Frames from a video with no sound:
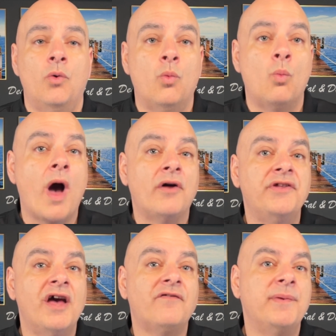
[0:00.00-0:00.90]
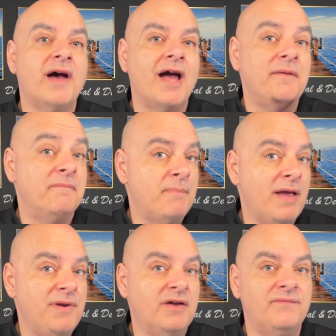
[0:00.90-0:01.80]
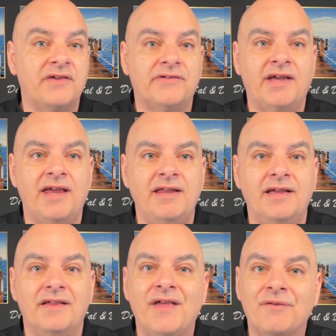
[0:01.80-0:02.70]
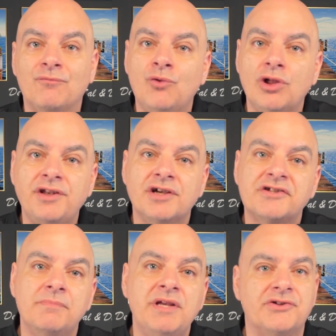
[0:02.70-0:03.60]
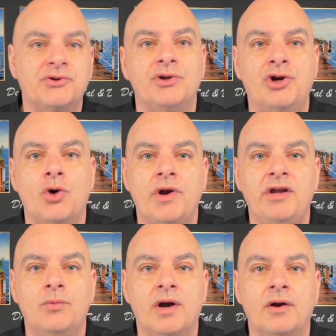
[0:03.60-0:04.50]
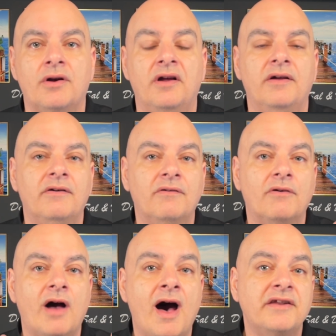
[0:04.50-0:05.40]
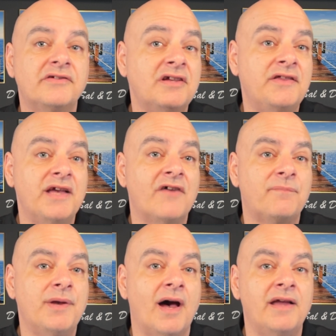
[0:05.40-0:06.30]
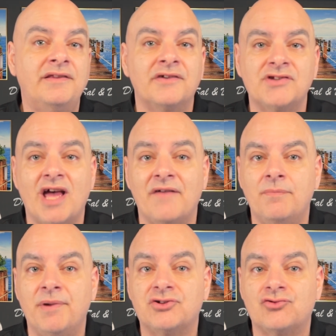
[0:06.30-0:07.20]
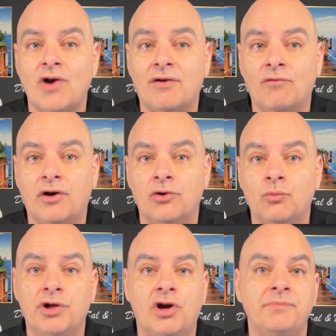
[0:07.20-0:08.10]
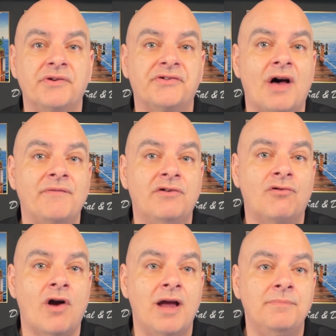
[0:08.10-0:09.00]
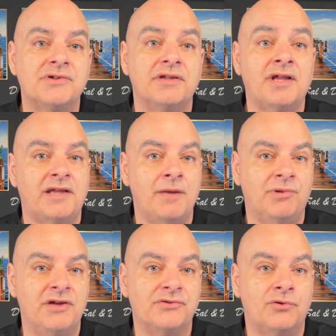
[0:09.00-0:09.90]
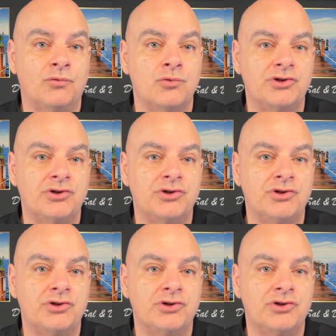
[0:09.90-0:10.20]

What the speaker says: While the FBI may be investigating, that really doesn't mean it's going to go anywhere. Honestly, the FBI doesn't have the best track record when it comes to solving crimes that take place on cruise